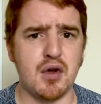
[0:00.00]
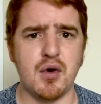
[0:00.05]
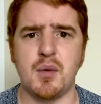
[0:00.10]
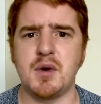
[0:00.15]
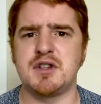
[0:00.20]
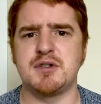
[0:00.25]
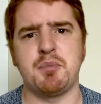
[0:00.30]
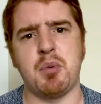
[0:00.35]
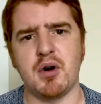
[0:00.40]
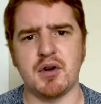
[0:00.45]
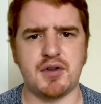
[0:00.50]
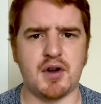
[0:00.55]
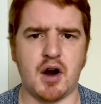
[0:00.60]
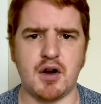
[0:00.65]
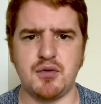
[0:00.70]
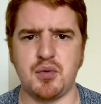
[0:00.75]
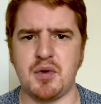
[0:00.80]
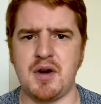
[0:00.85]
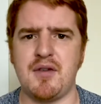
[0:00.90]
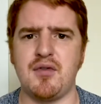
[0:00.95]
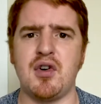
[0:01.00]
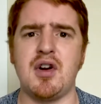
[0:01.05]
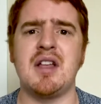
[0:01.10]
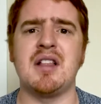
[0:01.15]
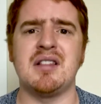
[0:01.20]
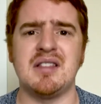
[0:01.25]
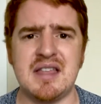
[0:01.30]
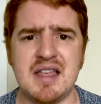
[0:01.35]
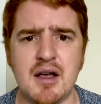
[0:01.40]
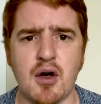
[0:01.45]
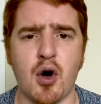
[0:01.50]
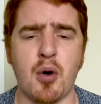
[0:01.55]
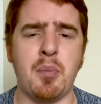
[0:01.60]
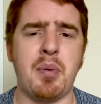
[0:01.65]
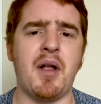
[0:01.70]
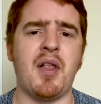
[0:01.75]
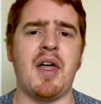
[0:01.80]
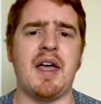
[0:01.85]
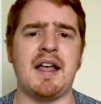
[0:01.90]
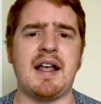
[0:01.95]
which sports cards were never illegal,
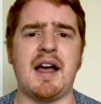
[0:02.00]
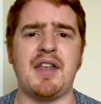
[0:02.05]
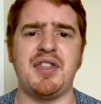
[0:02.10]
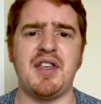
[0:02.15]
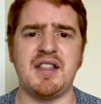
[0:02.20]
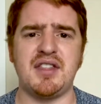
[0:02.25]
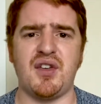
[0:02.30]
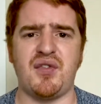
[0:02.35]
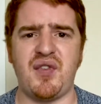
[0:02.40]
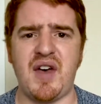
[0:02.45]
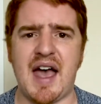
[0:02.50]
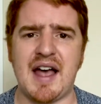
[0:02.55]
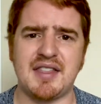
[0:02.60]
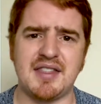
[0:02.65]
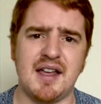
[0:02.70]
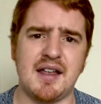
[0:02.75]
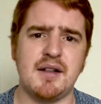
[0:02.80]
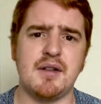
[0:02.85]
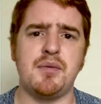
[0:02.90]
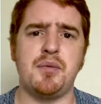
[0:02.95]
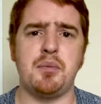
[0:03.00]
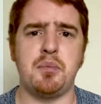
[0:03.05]
but like I think the fact that